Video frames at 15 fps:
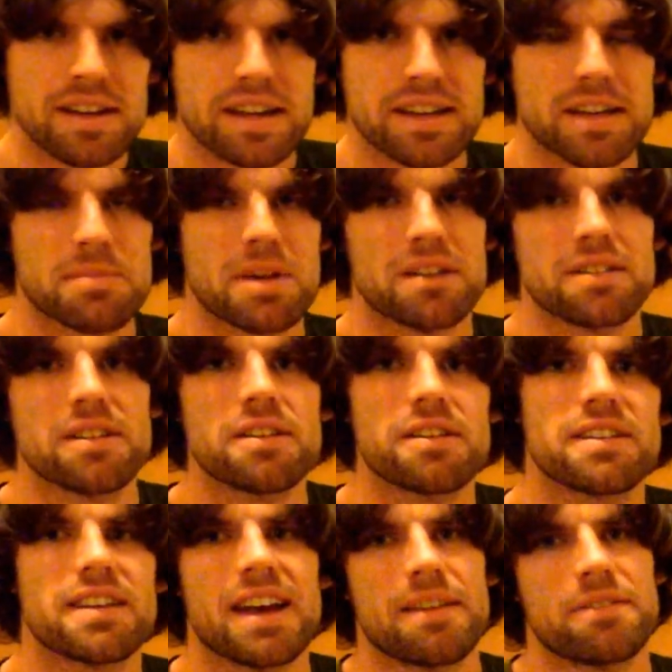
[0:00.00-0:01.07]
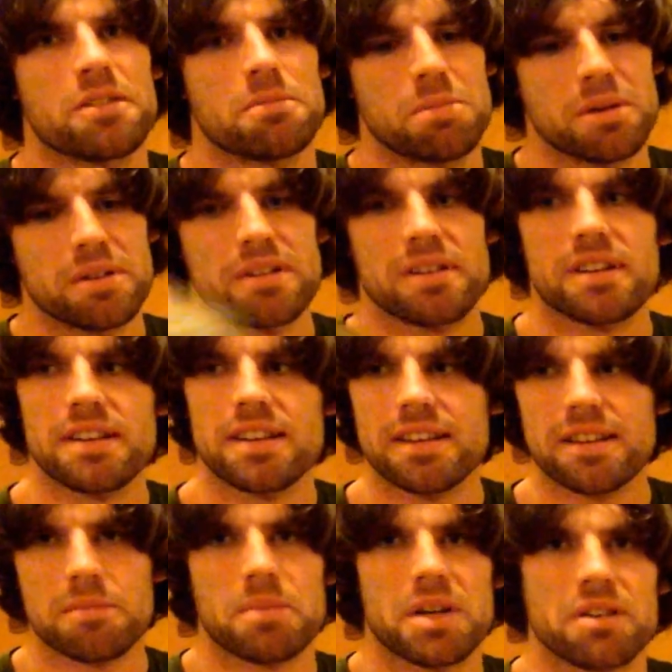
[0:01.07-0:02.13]
And I'm actually going to have to put a
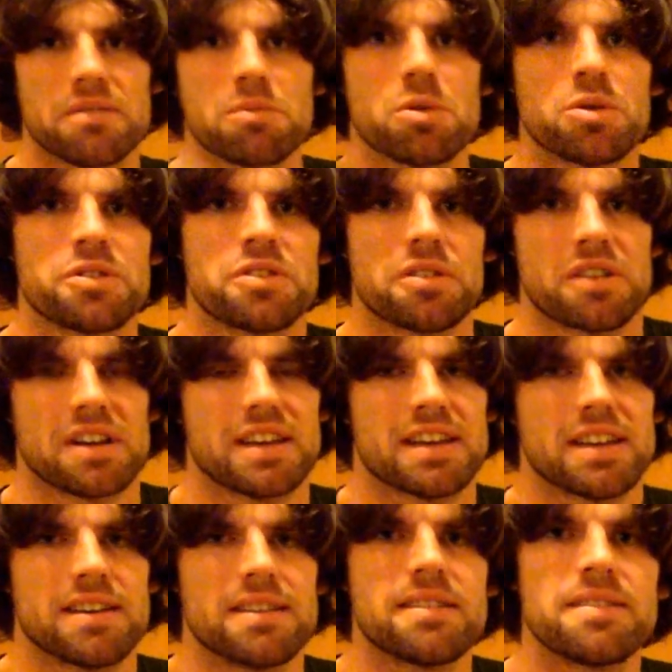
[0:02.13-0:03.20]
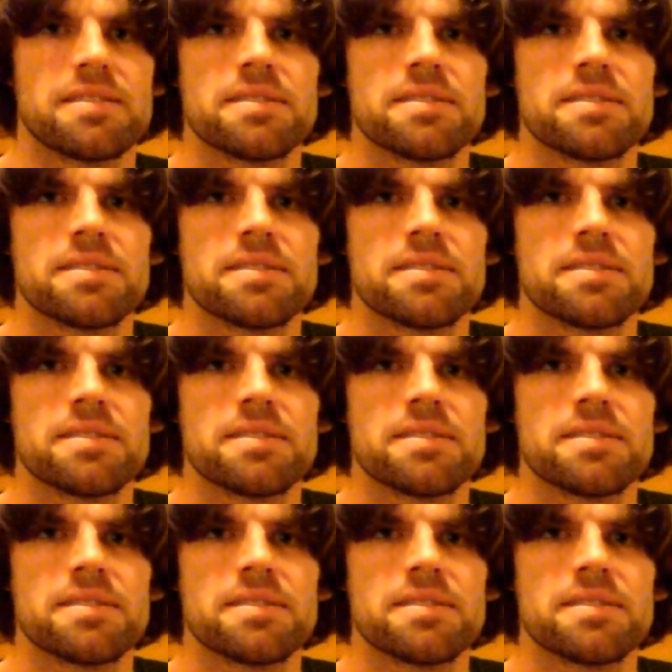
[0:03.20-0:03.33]
little bit of water in here